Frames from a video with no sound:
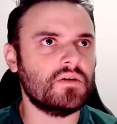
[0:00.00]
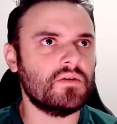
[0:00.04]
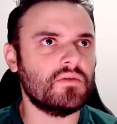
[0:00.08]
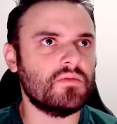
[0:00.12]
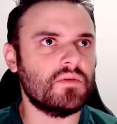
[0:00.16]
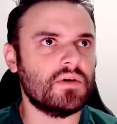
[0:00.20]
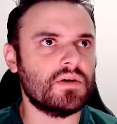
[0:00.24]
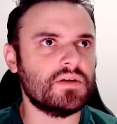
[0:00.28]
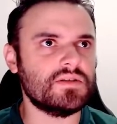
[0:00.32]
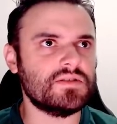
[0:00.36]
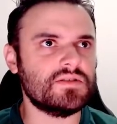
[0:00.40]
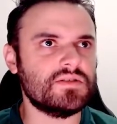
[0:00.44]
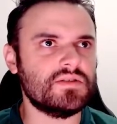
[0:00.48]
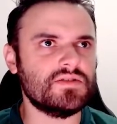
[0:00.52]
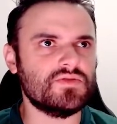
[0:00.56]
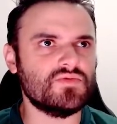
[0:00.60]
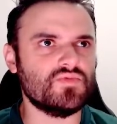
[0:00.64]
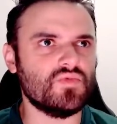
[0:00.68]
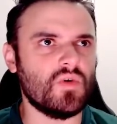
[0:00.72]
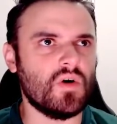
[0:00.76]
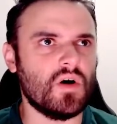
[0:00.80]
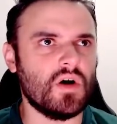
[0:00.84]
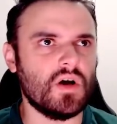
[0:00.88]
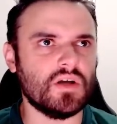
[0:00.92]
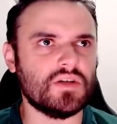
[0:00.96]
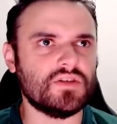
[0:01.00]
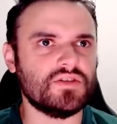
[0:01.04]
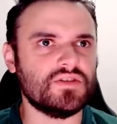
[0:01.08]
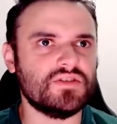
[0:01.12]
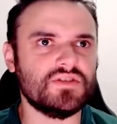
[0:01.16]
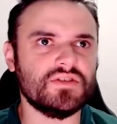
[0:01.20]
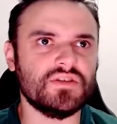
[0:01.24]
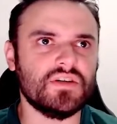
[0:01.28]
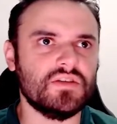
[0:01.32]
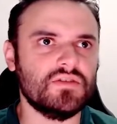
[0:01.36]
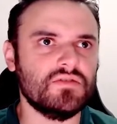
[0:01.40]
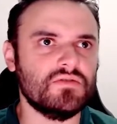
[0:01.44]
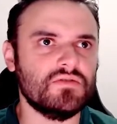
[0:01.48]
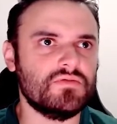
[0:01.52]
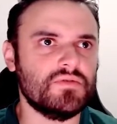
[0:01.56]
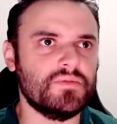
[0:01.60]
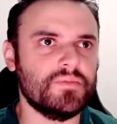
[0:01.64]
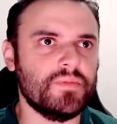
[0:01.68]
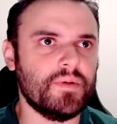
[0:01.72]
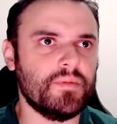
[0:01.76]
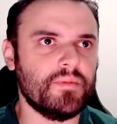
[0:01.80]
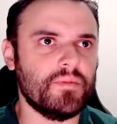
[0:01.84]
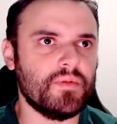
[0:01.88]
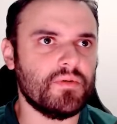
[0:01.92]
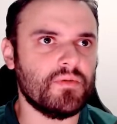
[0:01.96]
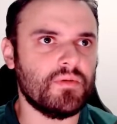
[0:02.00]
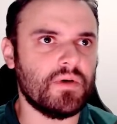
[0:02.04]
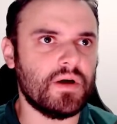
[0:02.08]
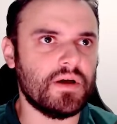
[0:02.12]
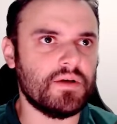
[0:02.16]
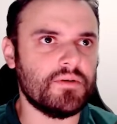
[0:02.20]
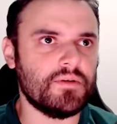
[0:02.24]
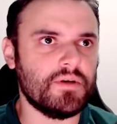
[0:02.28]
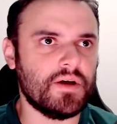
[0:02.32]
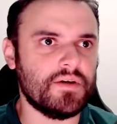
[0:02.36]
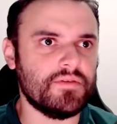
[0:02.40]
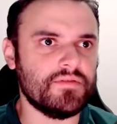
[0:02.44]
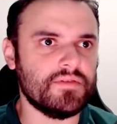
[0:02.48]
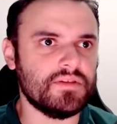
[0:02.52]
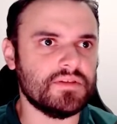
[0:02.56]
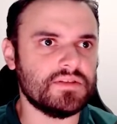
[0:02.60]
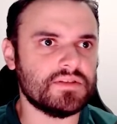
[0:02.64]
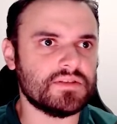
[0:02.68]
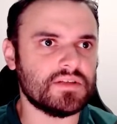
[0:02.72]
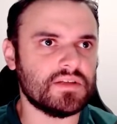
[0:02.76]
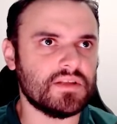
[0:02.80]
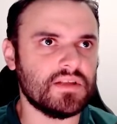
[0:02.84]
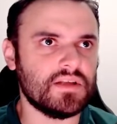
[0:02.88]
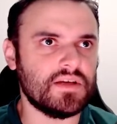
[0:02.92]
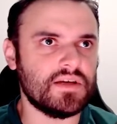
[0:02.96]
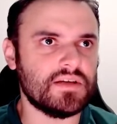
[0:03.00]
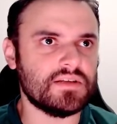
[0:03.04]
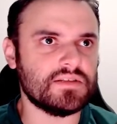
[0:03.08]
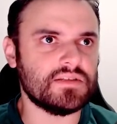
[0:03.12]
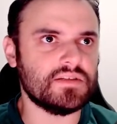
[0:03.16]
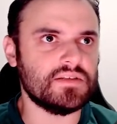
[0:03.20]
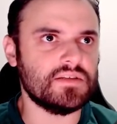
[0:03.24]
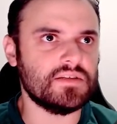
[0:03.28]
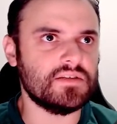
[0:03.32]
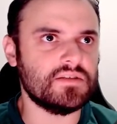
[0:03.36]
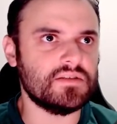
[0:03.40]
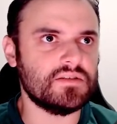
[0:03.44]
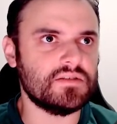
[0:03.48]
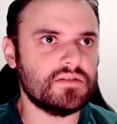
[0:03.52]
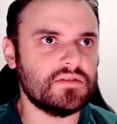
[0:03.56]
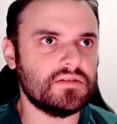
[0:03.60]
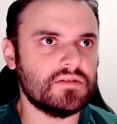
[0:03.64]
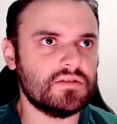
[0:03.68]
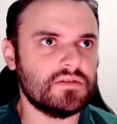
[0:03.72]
What is this watch? I don't remember why I have this class here.